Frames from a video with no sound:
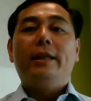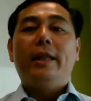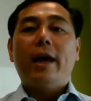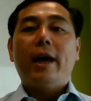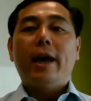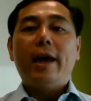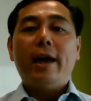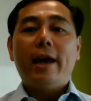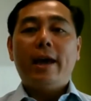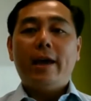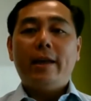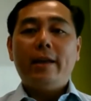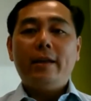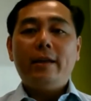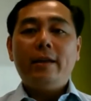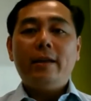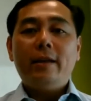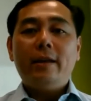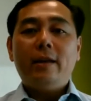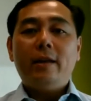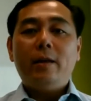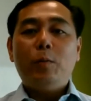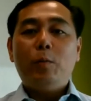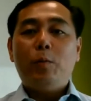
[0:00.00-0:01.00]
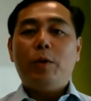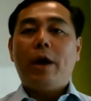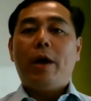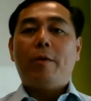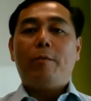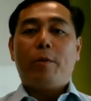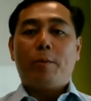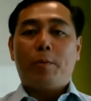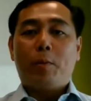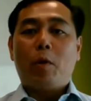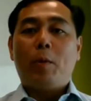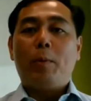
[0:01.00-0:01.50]
then we
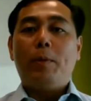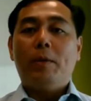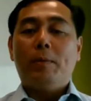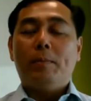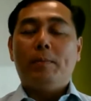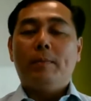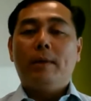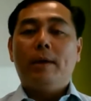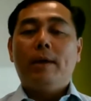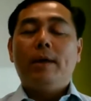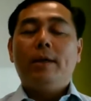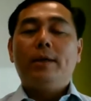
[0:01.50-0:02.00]
have a problem.